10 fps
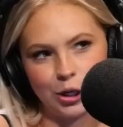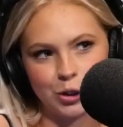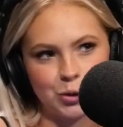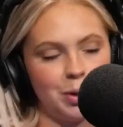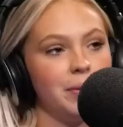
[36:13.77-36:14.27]
and go
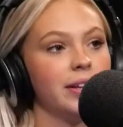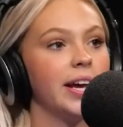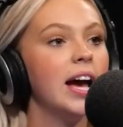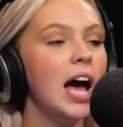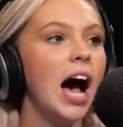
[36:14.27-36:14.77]
swimming,
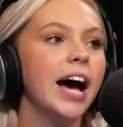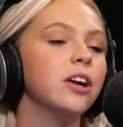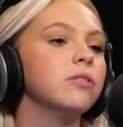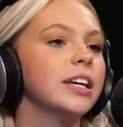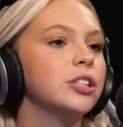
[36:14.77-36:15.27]
like, mm-hmm. I
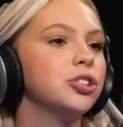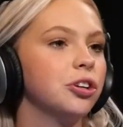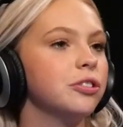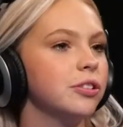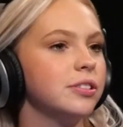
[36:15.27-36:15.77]
don't like to
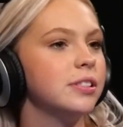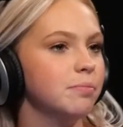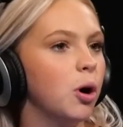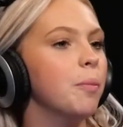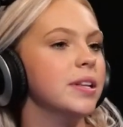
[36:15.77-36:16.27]
turn those
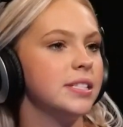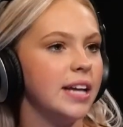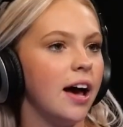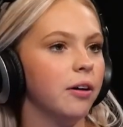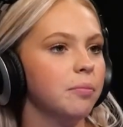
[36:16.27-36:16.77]
moments
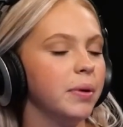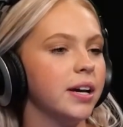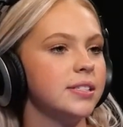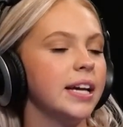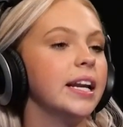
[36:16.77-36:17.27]
down
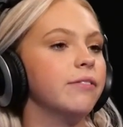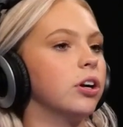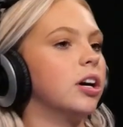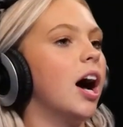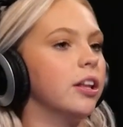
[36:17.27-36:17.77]
because I no.
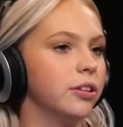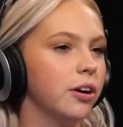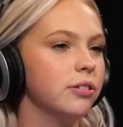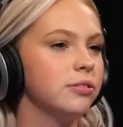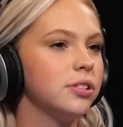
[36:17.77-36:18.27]
never got
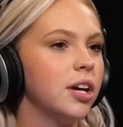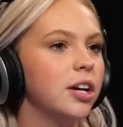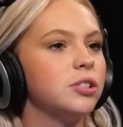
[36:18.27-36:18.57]
those.